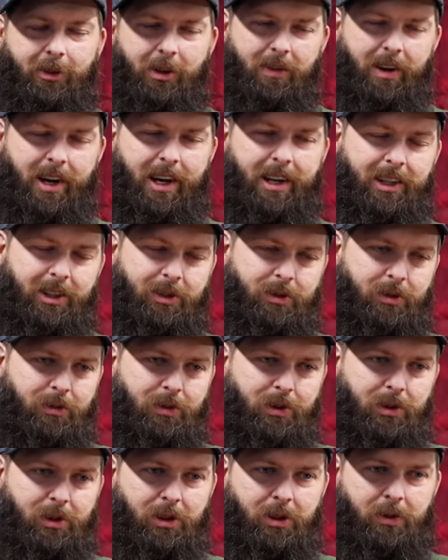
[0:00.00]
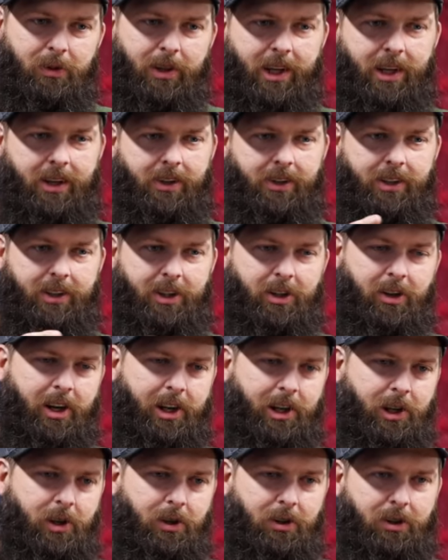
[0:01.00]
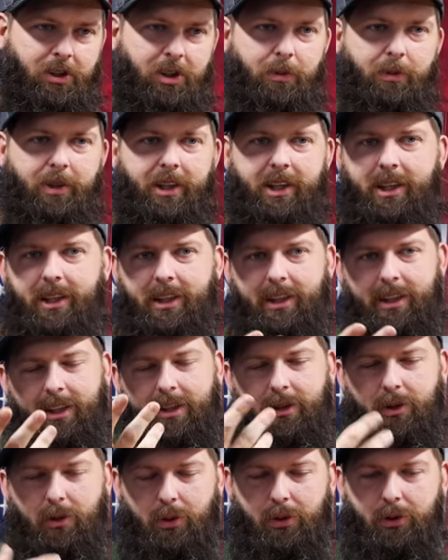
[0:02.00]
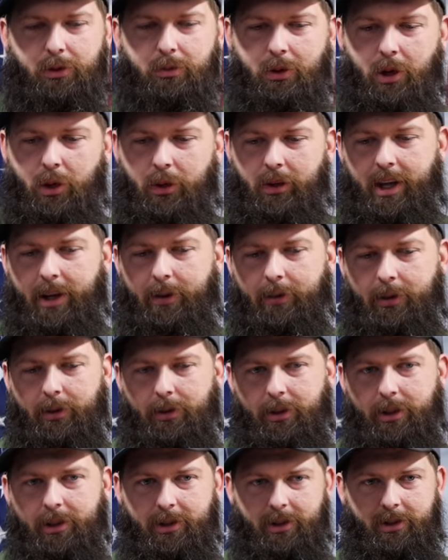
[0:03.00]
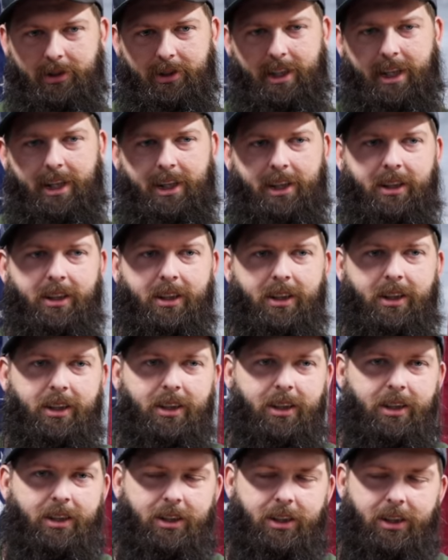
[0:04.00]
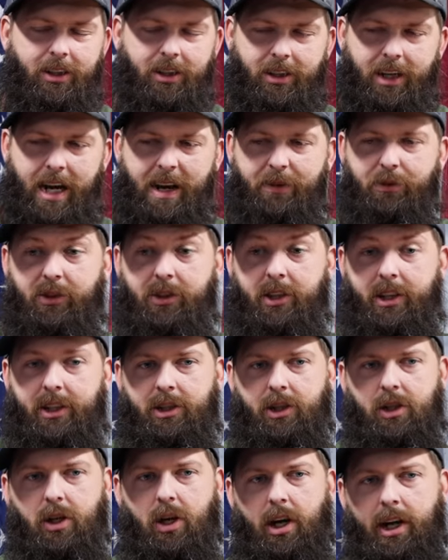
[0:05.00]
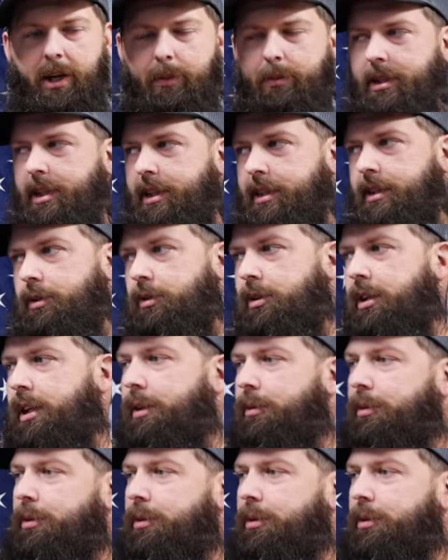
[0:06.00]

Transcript: we've had this one for a little while, and then the gray cart come in, and then of course rolling that one on here. So it's kind of uh, everything's gray, but that's okay.